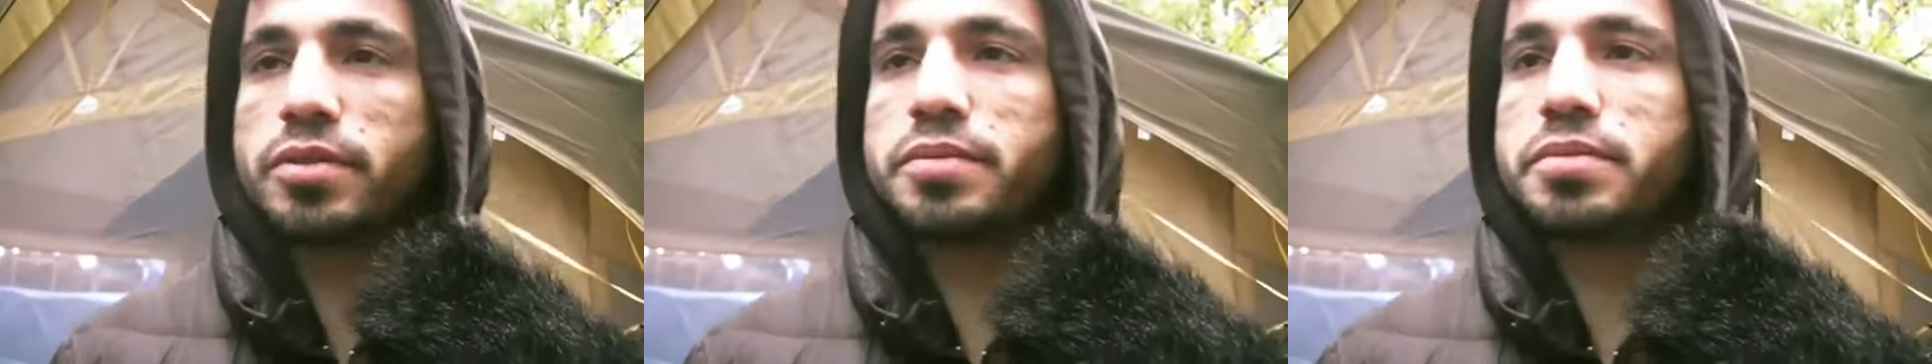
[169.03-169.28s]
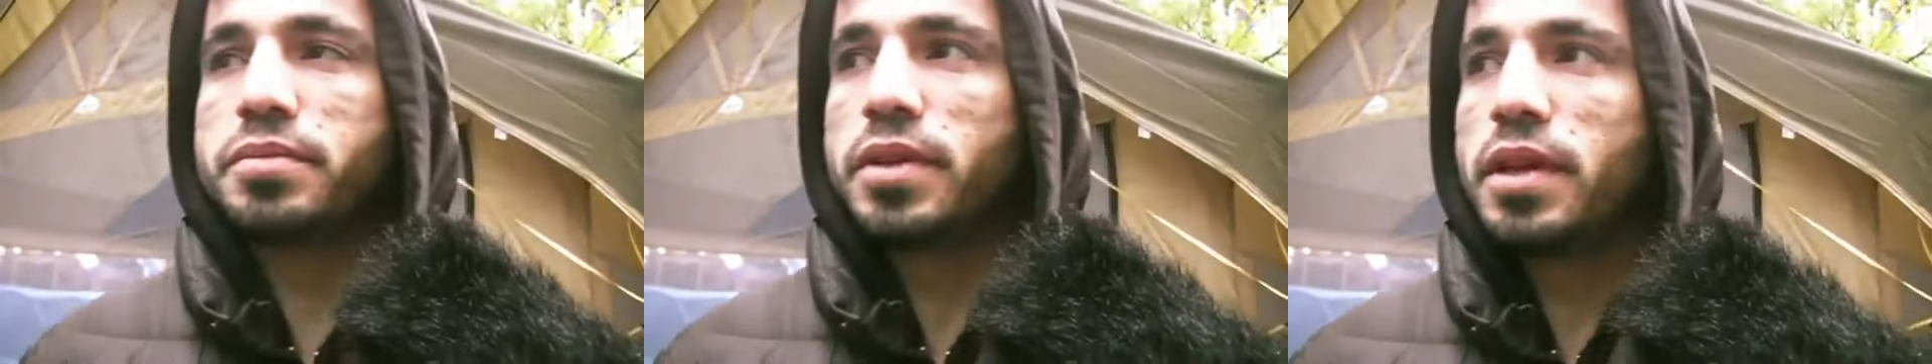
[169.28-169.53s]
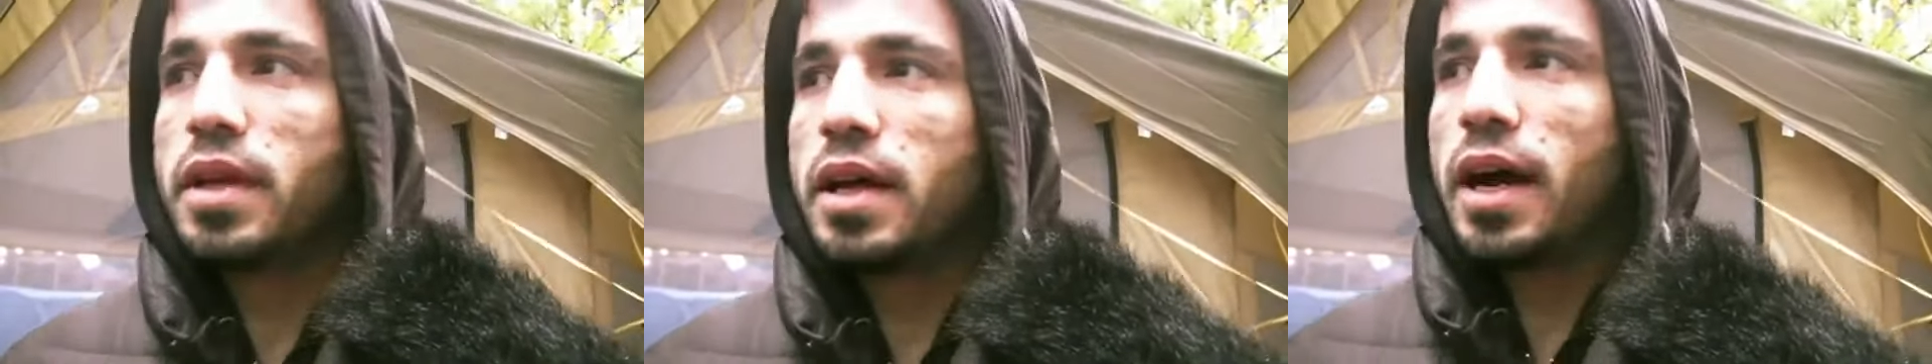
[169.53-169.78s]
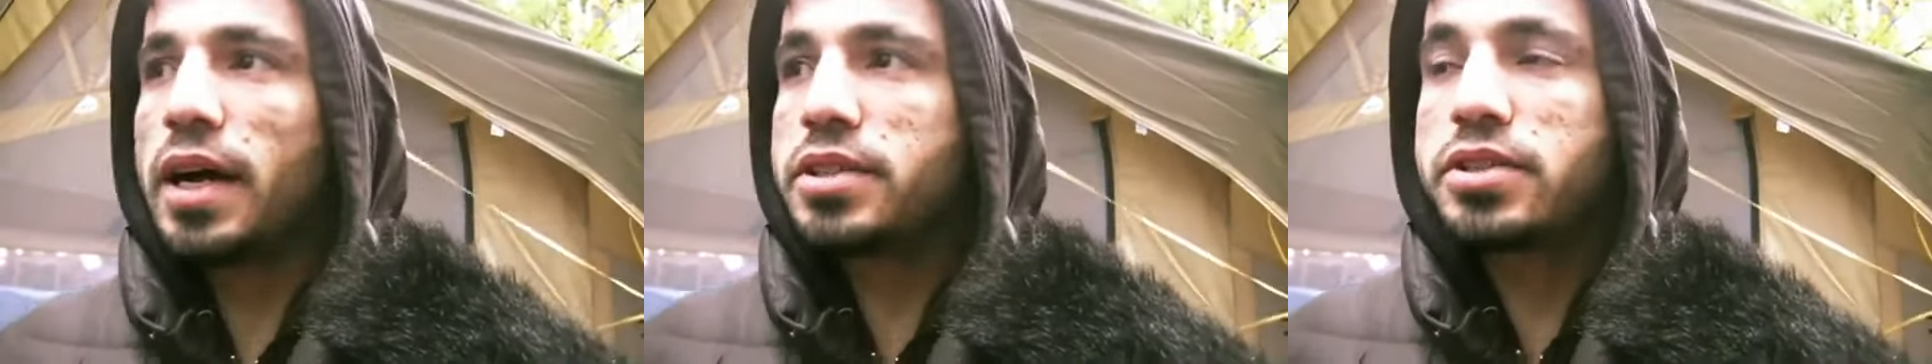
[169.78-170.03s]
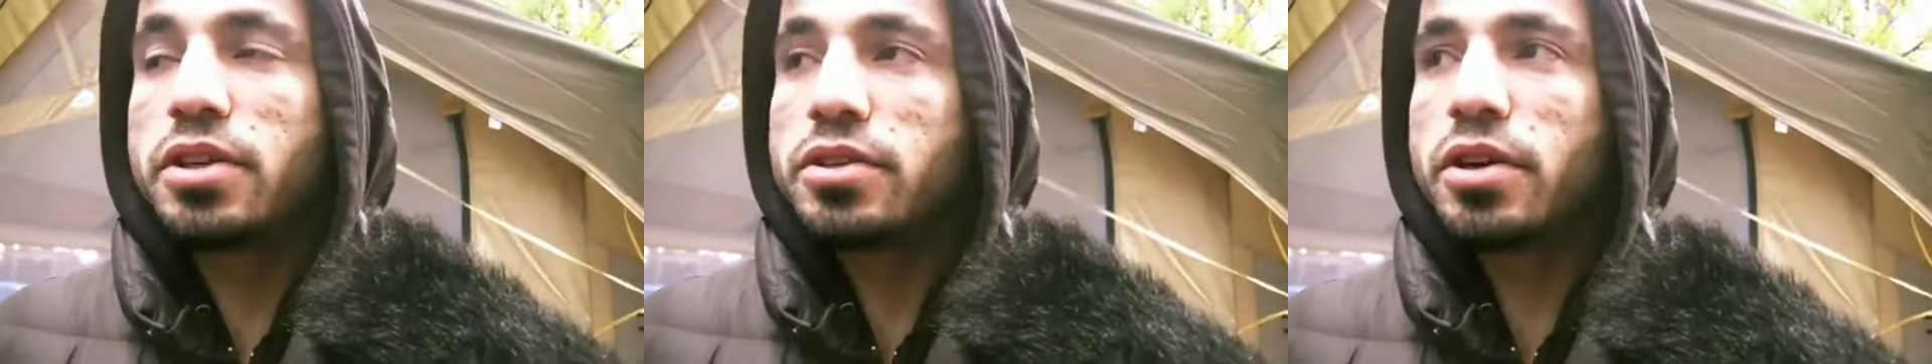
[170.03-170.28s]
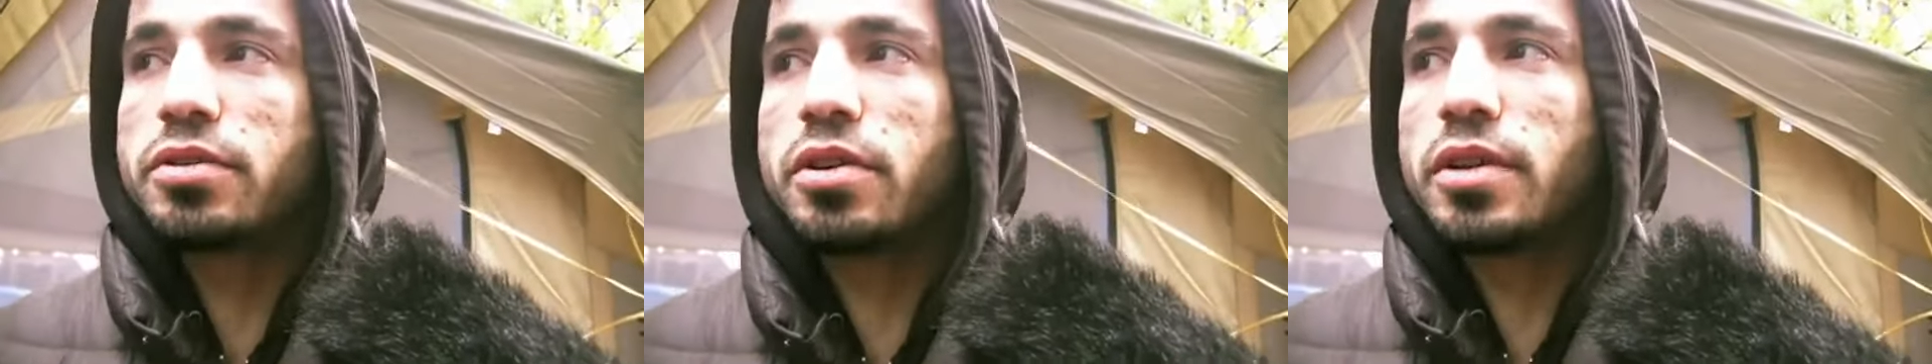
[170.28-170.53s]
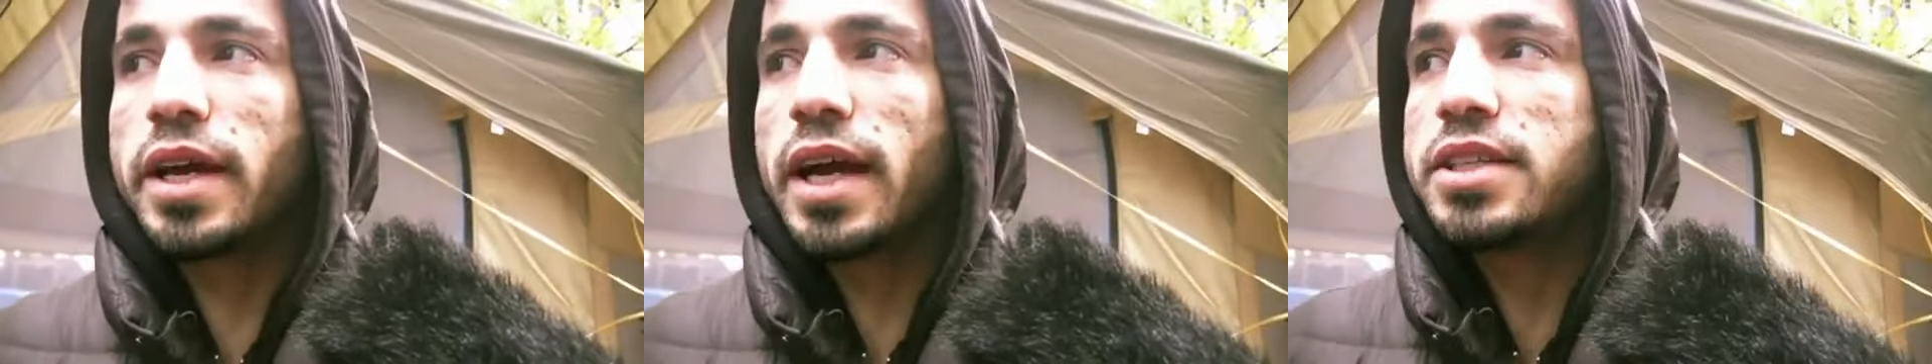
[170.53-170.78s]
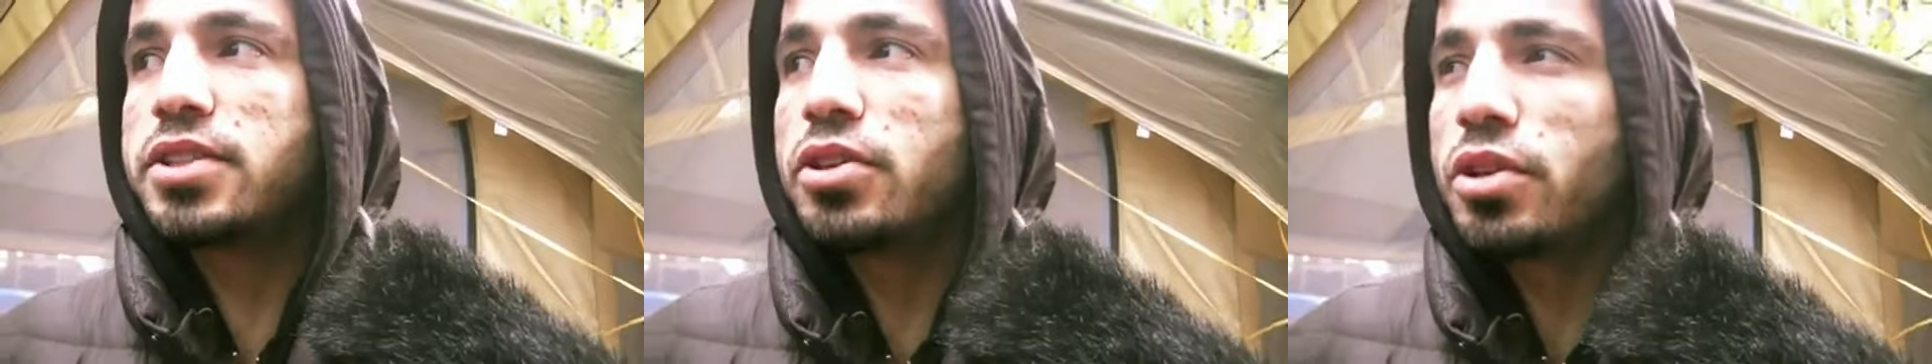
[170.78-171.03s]
Oh, really? I still don't know. Like
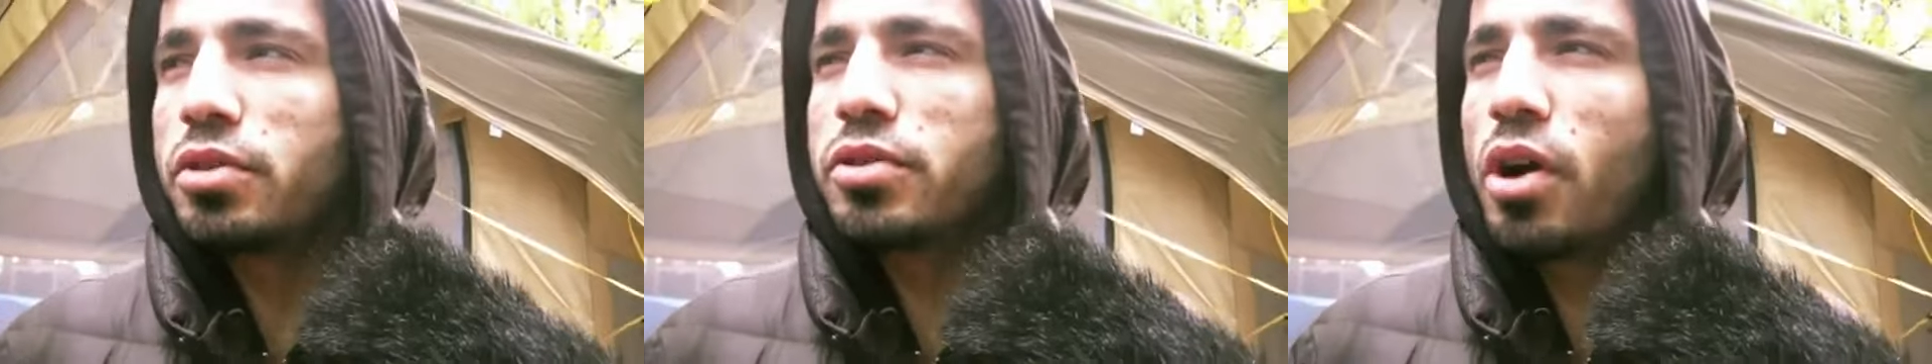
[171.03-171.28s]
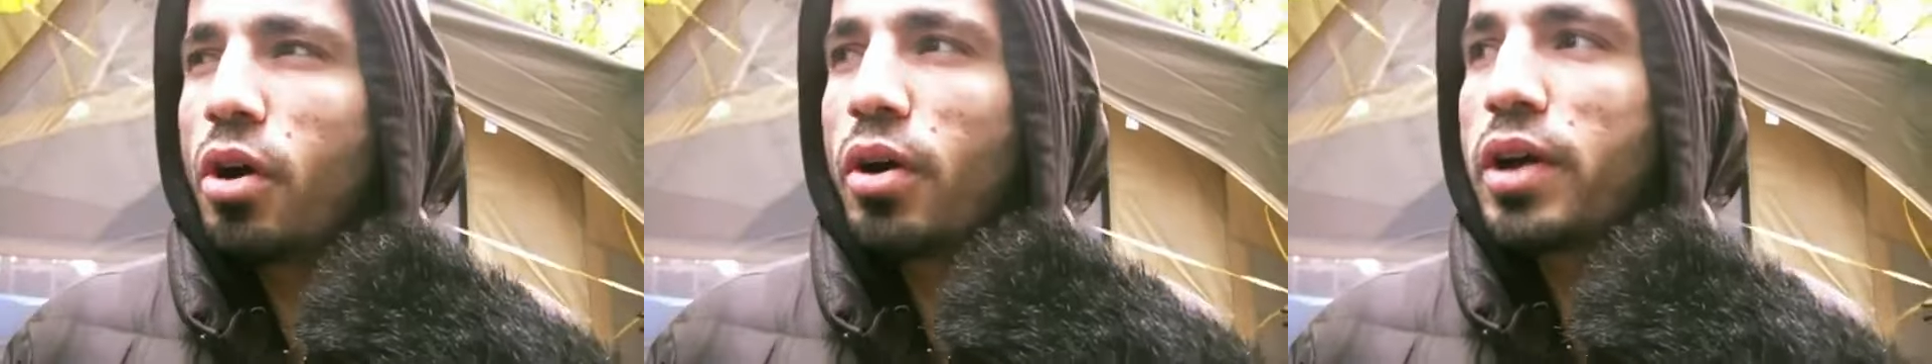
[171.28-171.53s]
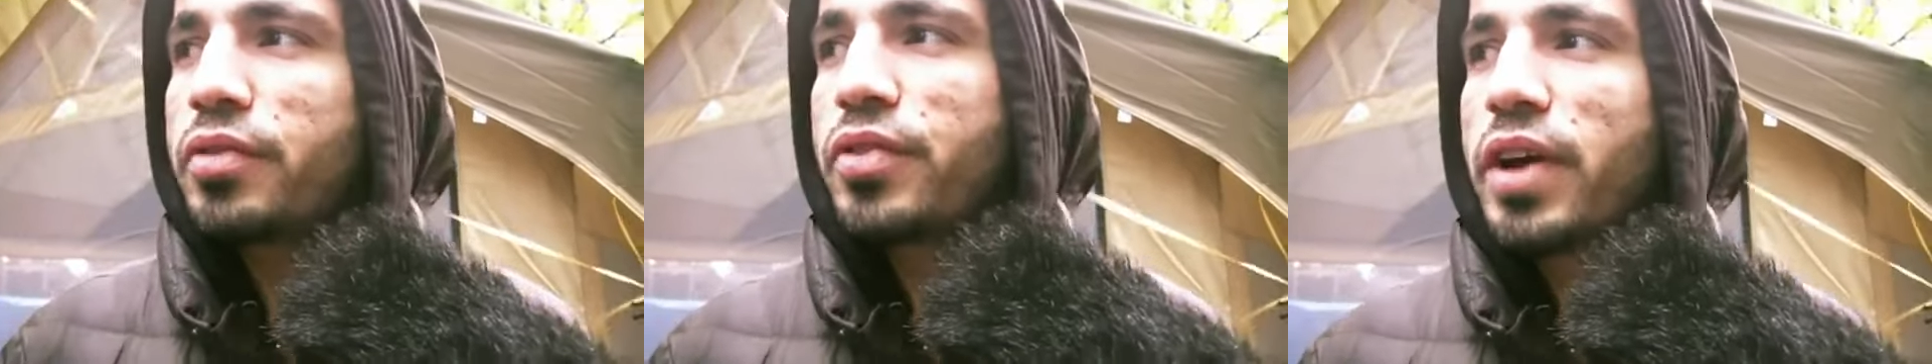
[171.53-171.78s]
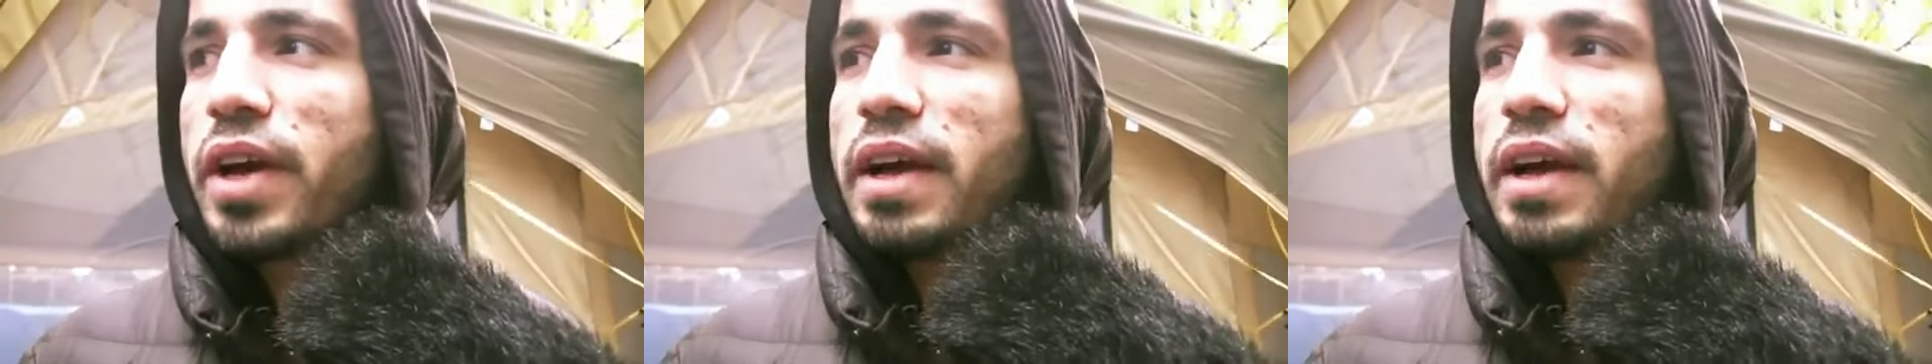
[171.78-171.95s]
I still don't know if